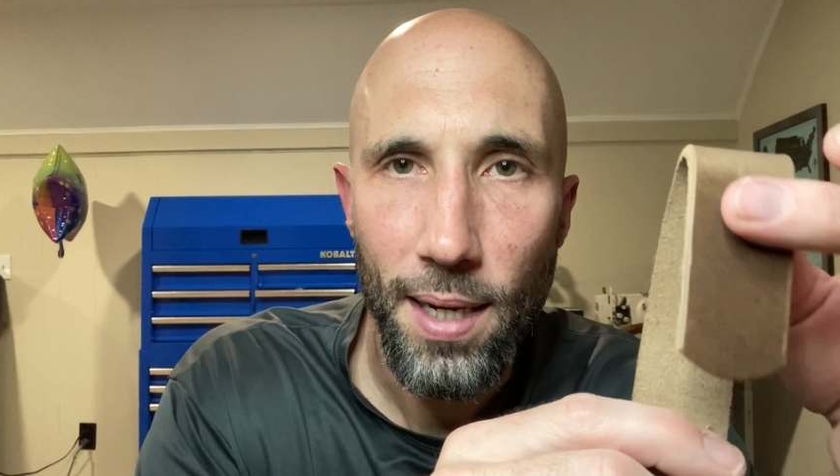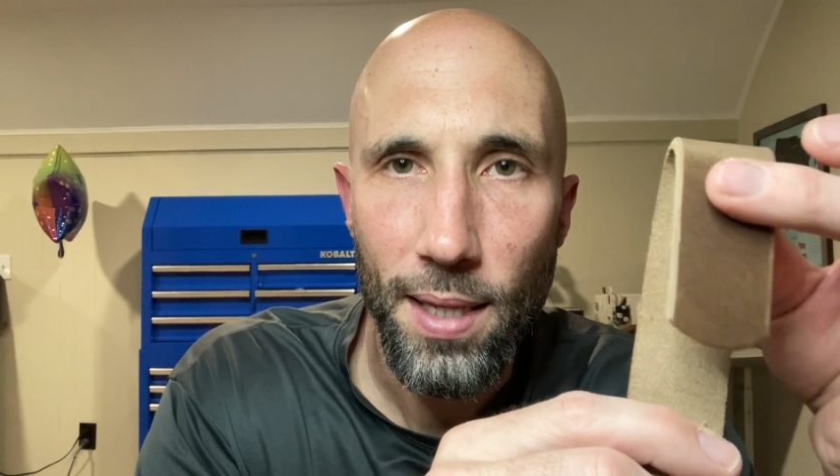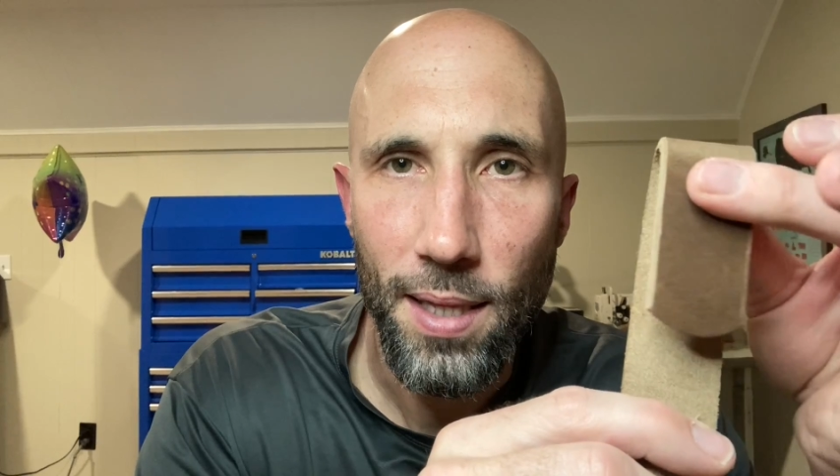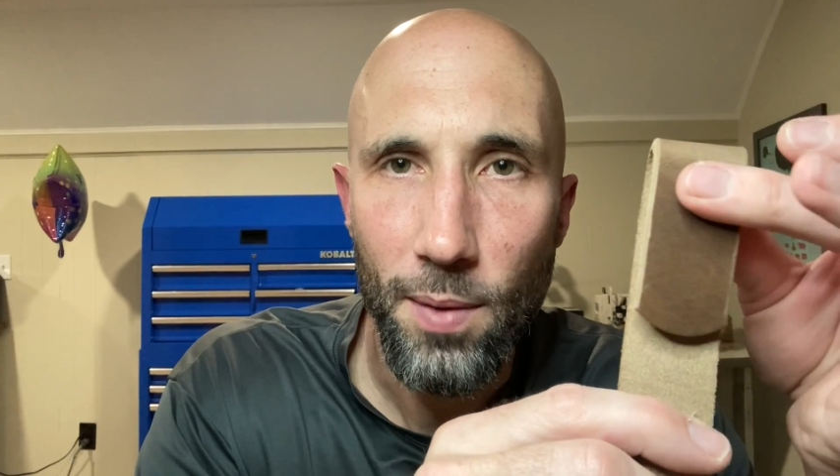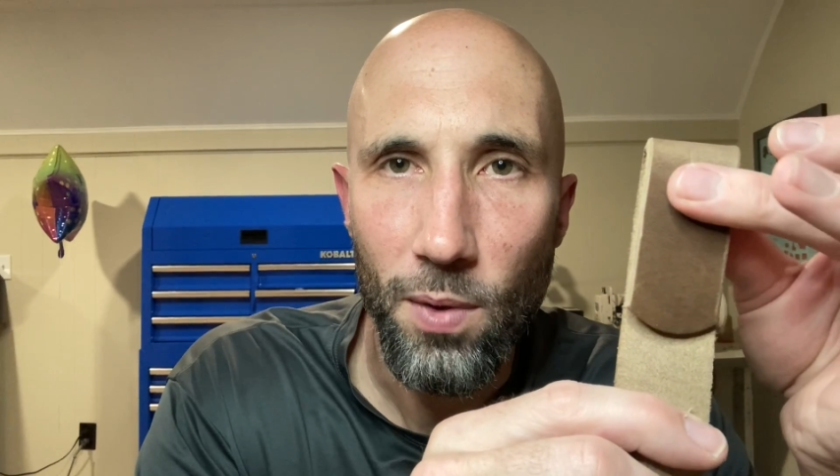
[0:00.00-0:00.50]

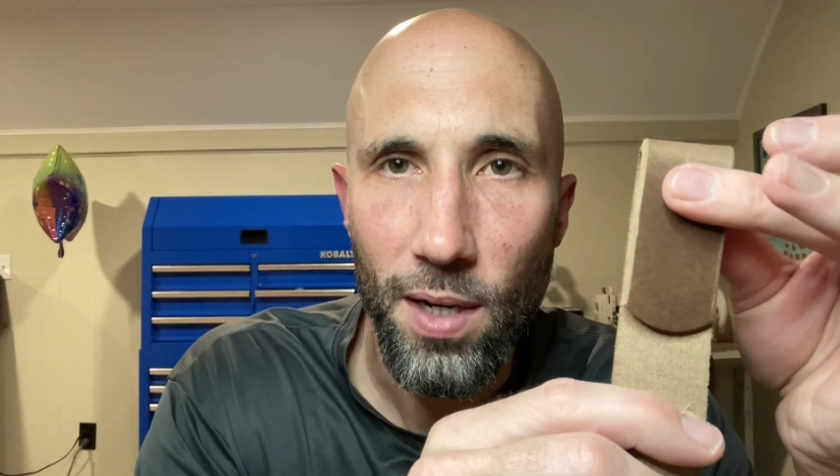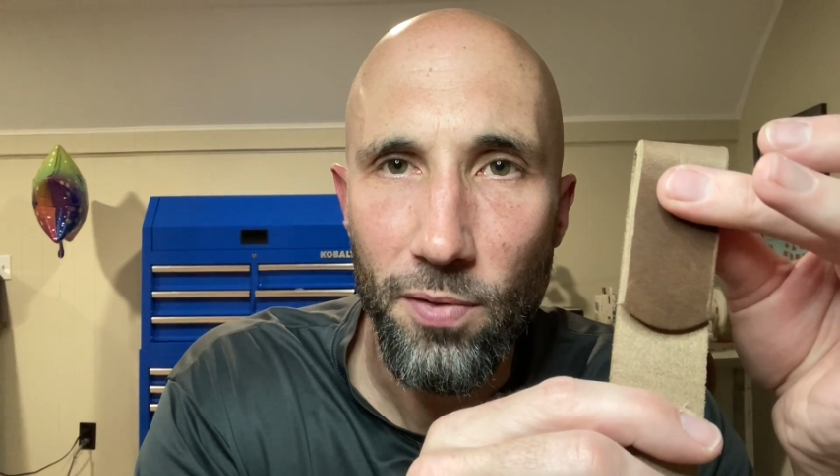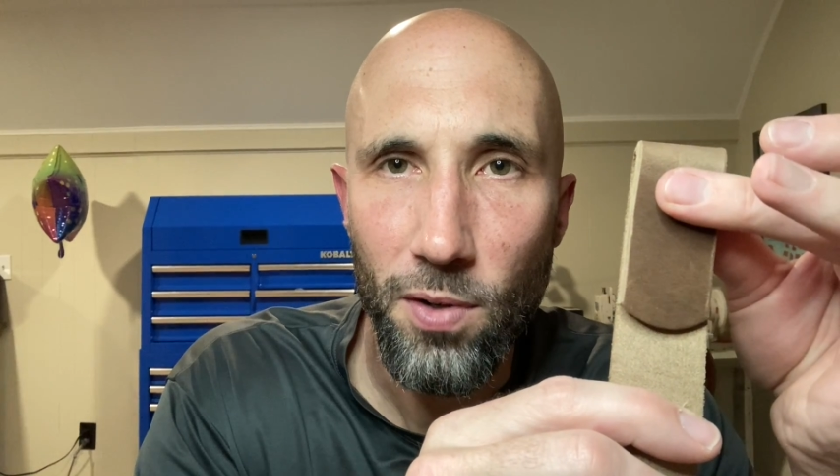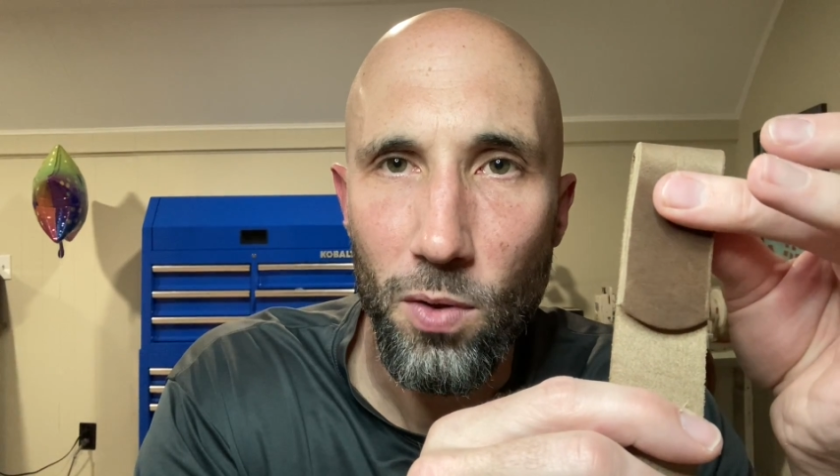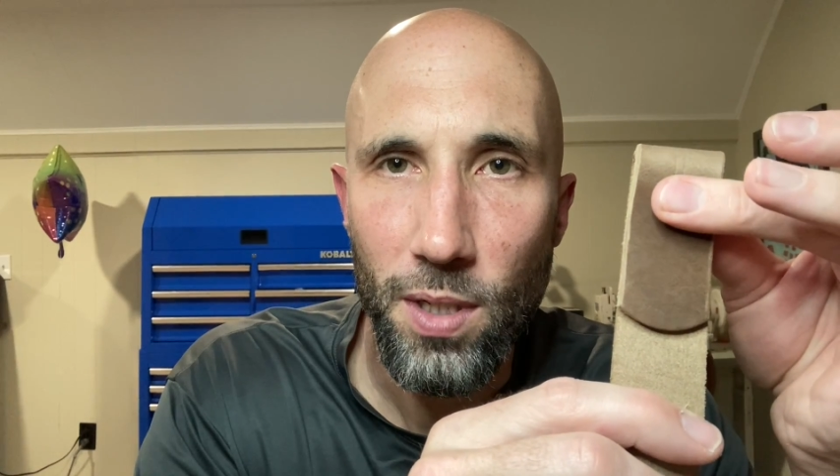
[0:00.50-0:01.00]
And then when I
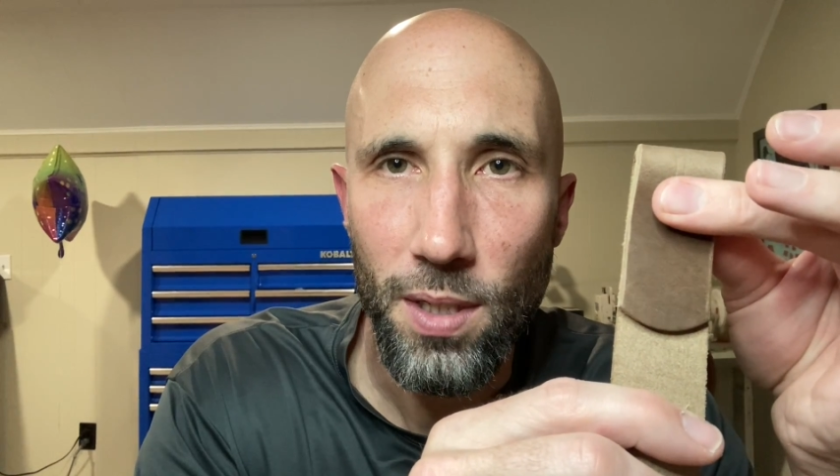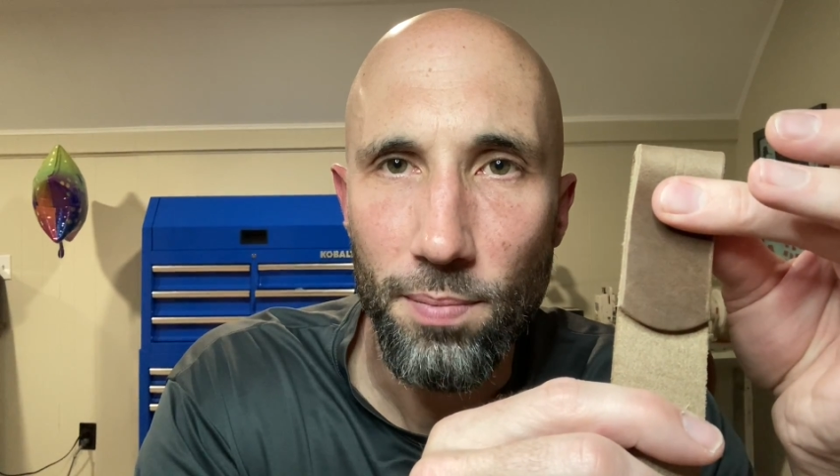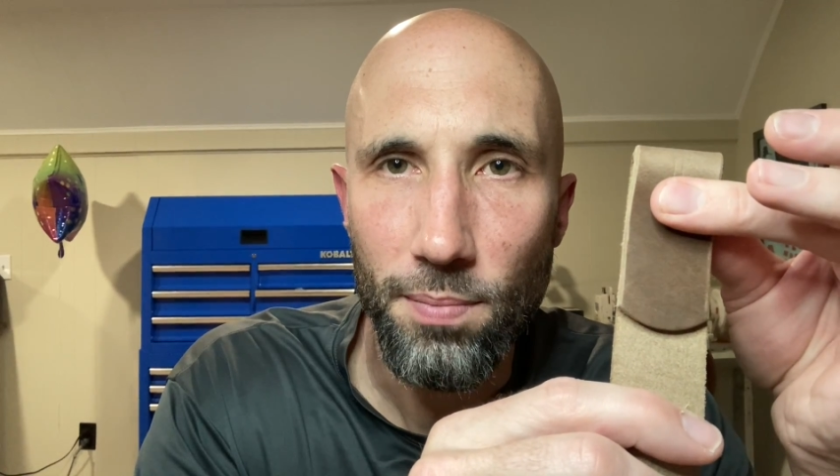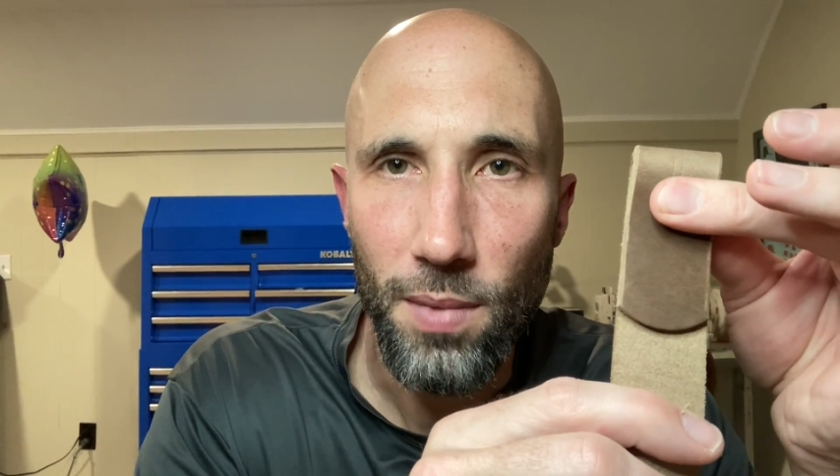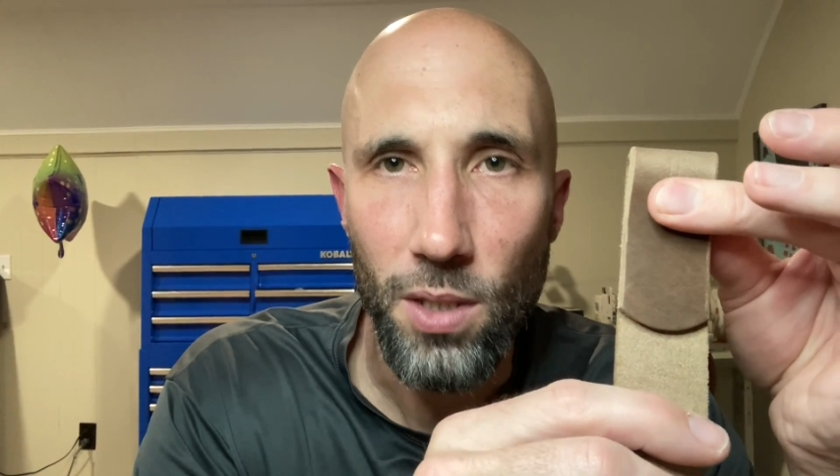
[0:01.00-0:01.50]
fold it,
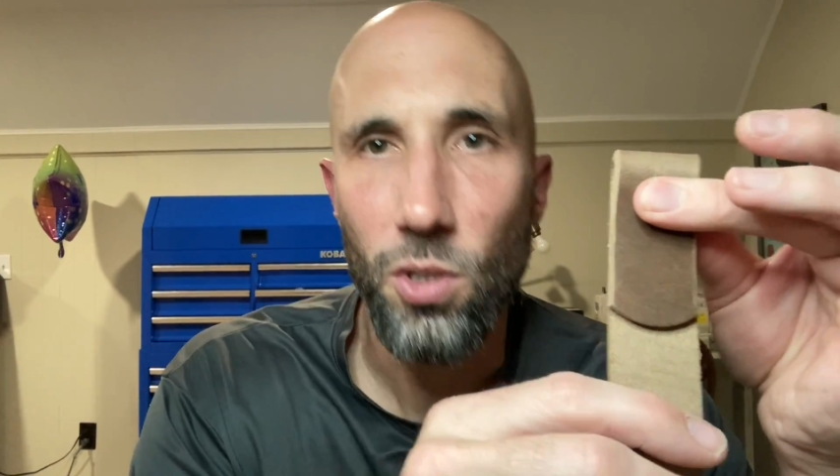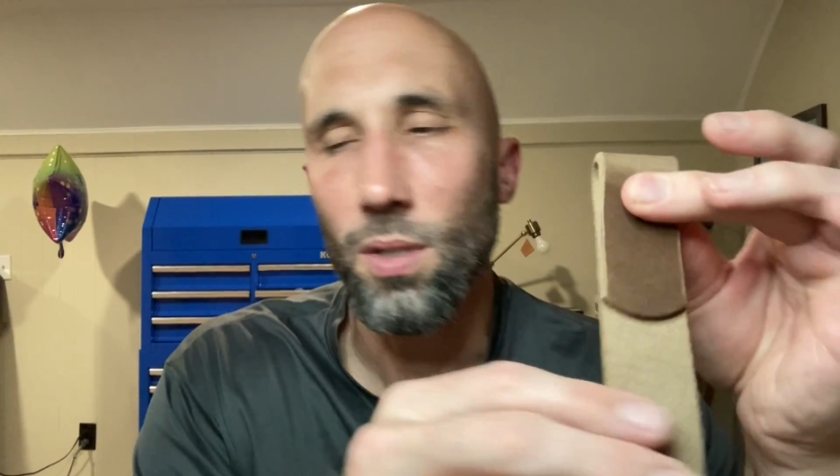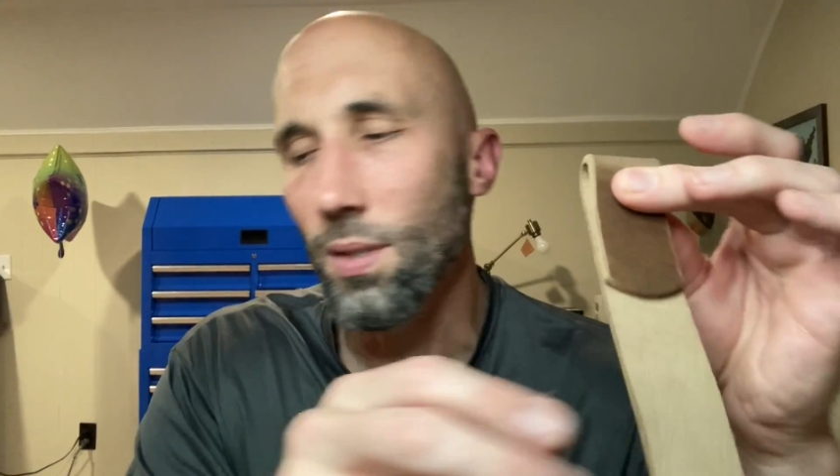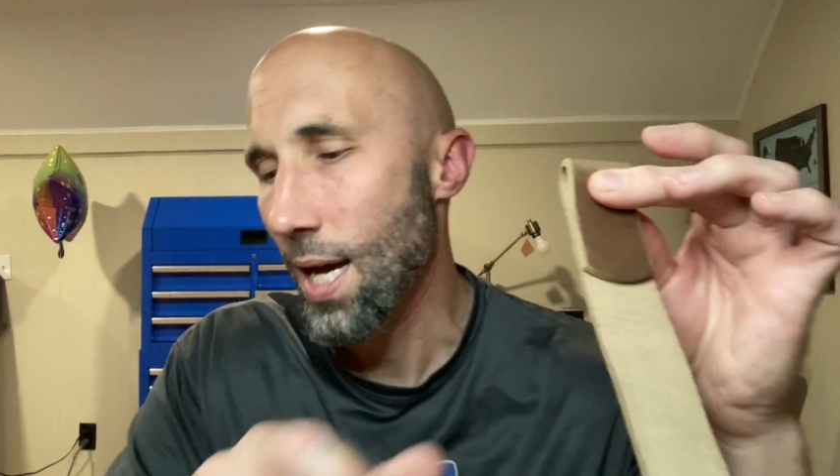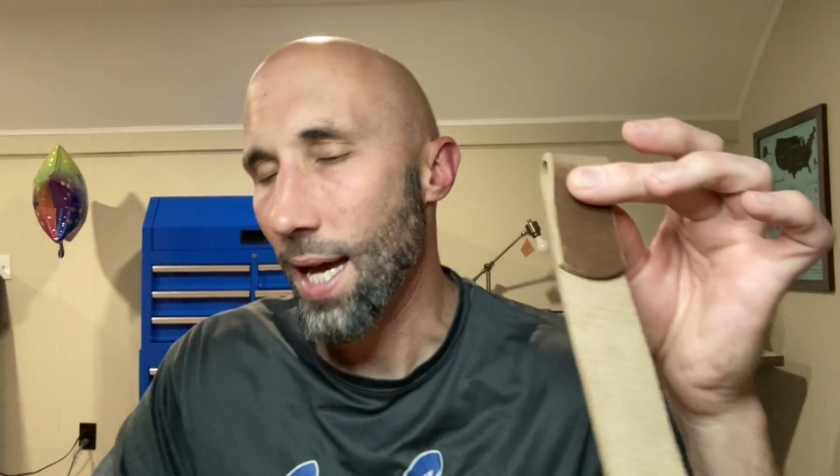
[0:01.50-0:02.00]
it
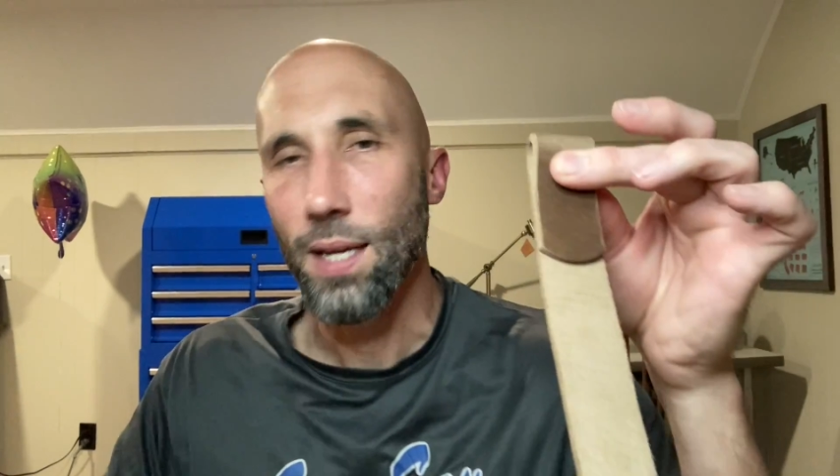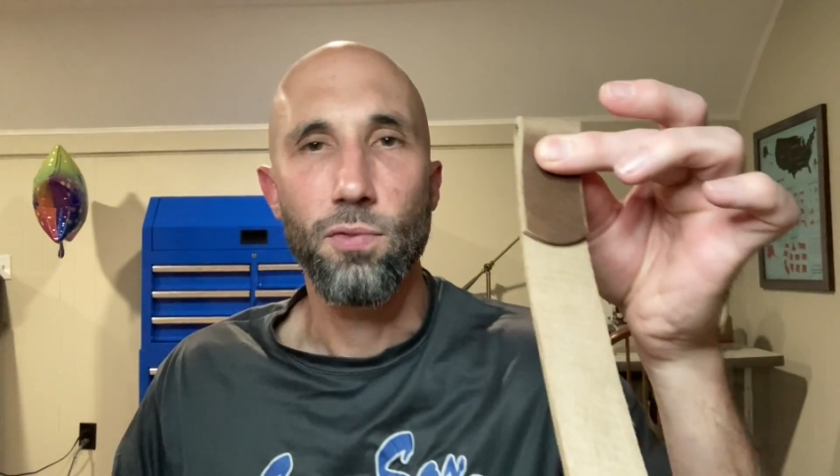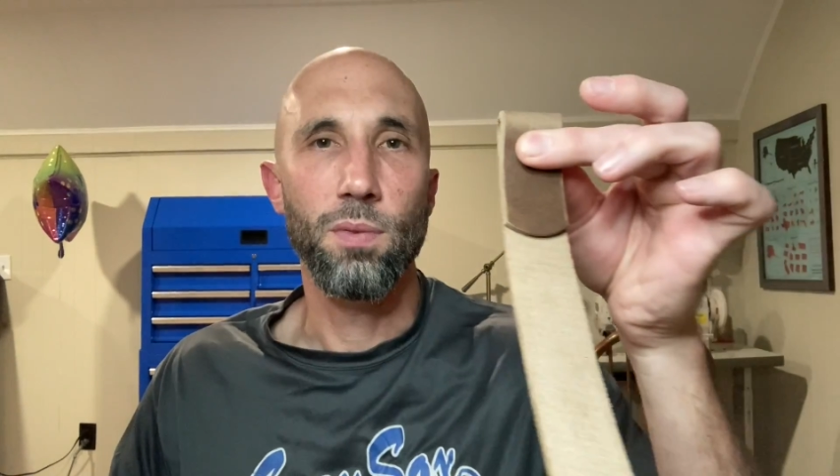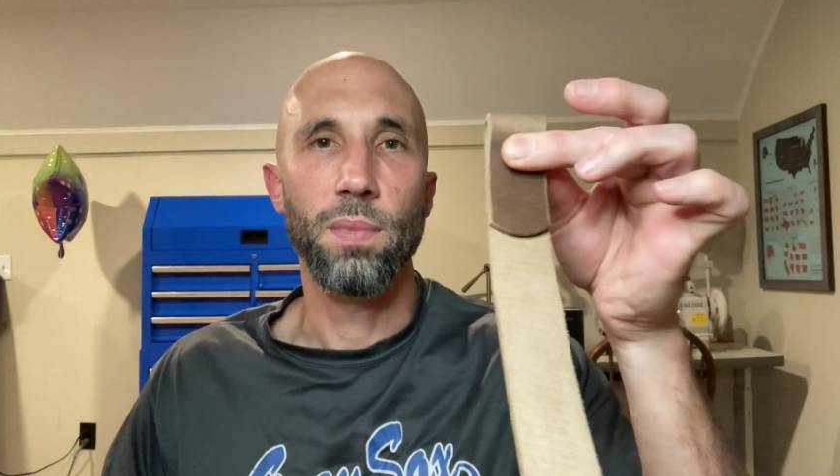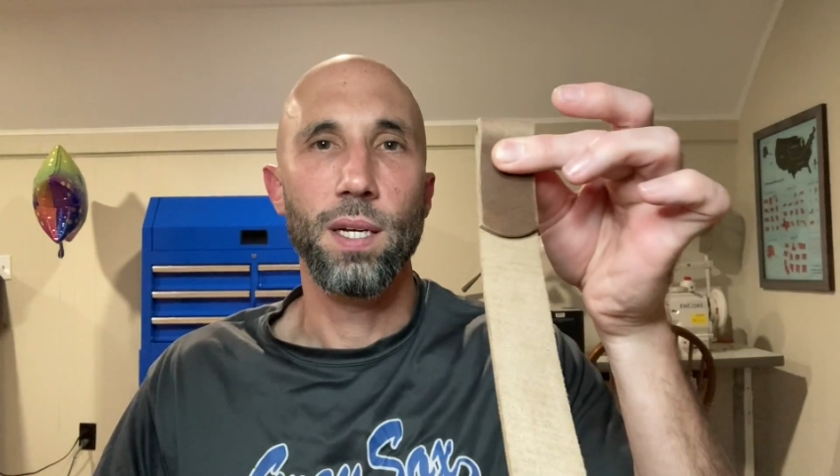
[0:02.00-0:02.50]
should hide it
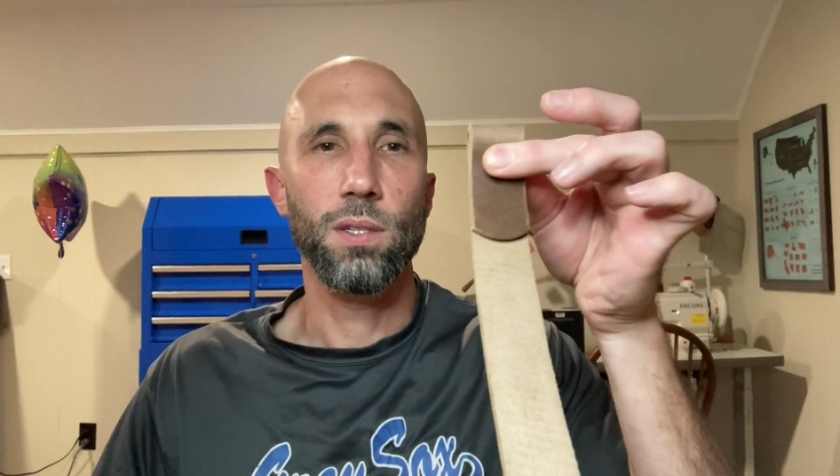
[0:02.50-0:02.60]
from there.